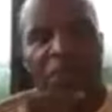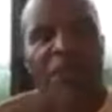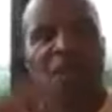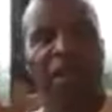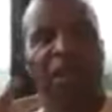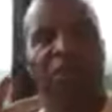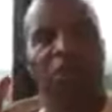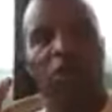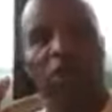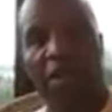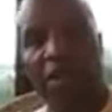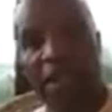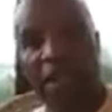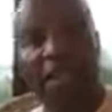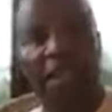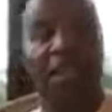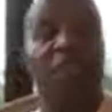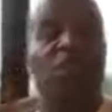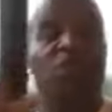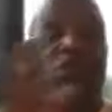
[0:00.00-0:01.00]
If you're needy,
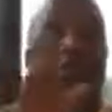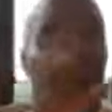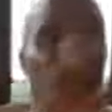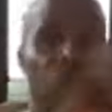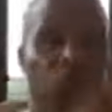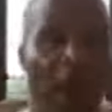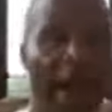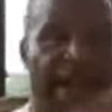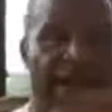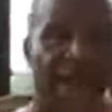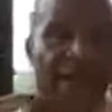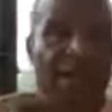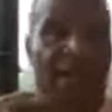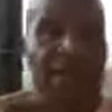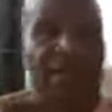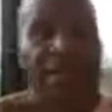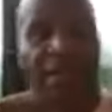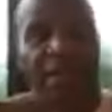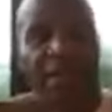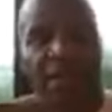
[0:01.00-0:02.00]
you're gonna attract
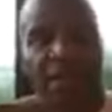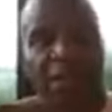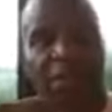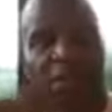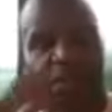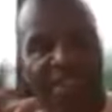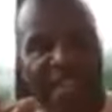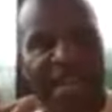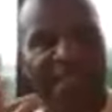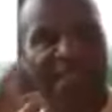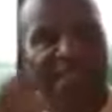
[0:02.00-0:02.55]
needy. But check